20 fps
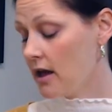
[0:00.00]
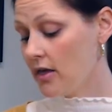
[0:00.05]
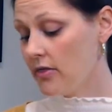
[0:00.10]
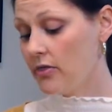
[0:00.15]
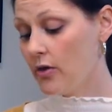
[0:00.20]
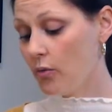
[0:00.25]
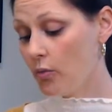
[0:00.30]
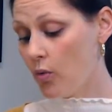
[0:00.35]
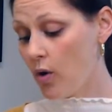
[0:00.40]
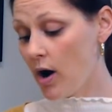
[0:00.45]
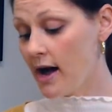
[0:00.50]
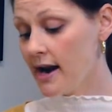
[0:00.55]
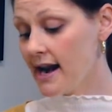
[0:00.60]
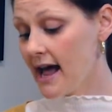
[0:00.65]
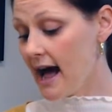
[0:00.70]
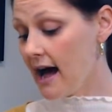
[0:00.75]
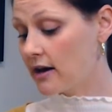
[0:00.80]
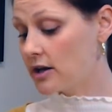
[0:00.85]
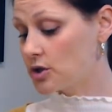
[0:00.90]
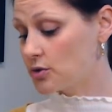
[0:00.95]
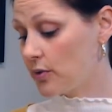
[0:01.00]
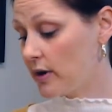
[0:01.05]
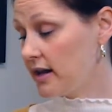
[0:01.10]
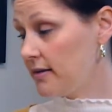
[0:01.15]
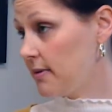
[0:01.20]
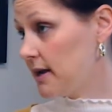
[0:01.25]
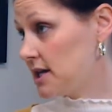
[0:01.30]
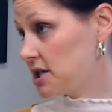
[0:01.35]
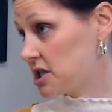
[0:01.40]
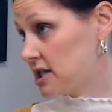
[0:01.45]
The 1 out of 20
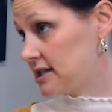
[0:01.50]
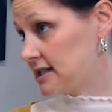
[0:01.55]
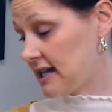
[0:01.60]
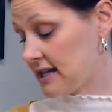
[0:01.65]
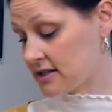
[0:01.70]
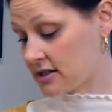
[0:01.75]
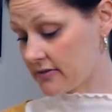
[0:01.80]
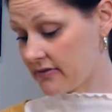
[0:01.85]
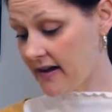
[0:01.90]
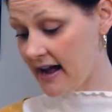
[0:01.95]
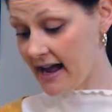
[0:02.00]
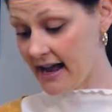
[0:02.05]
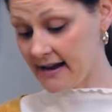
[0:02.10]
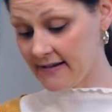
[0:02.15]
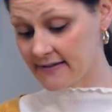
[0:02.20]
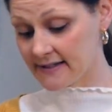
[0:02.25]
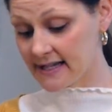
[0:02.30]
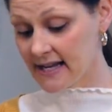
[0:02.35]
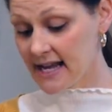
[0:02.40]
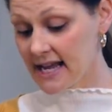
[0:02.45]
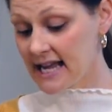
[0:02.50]
patients that survives